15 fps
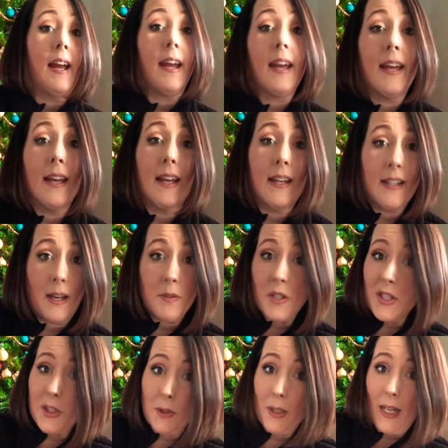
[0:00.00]
And I'm
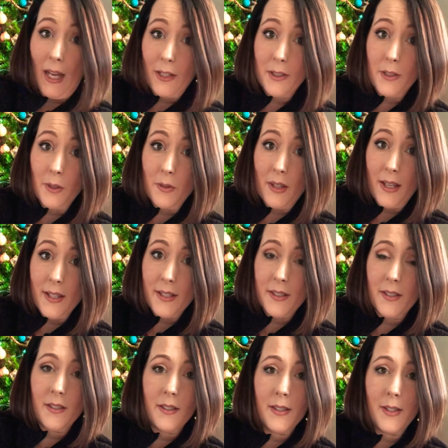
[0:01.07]
just learning how to do
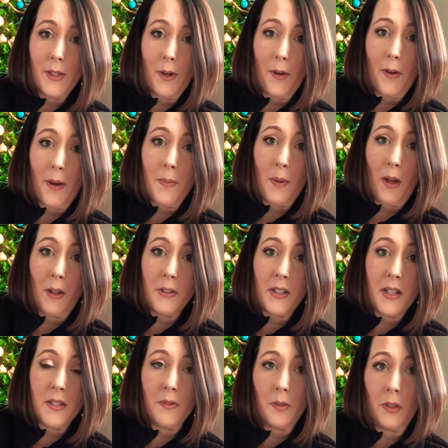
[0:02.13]
this, so I
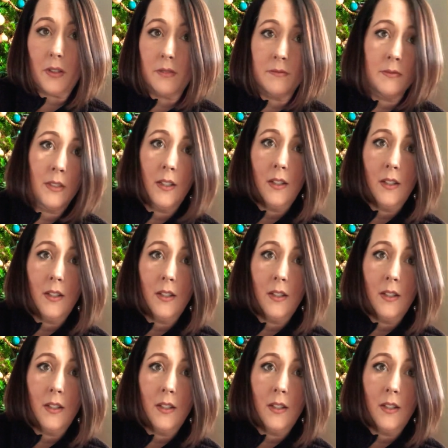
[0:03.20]
apologize for